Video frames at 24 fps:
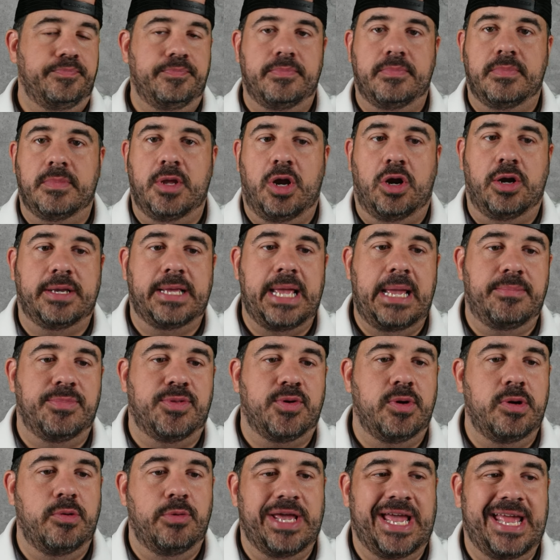All right, game
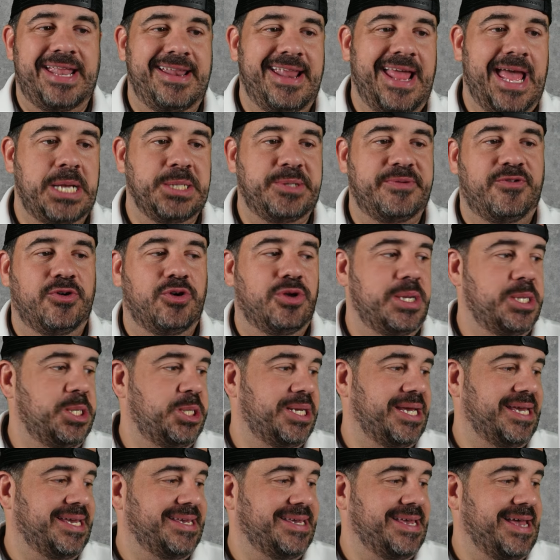three, we got Nashville and
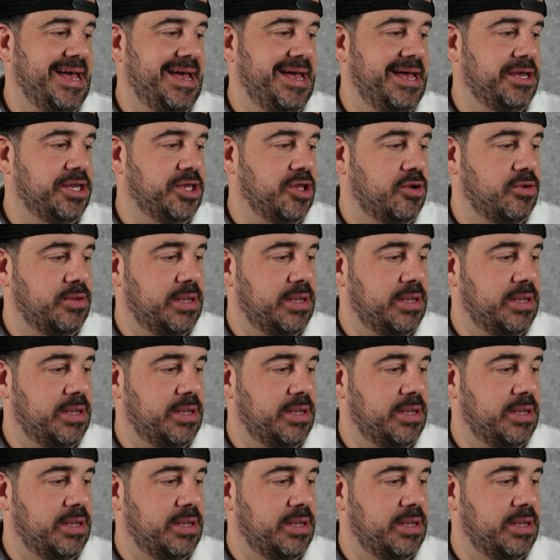Chicago.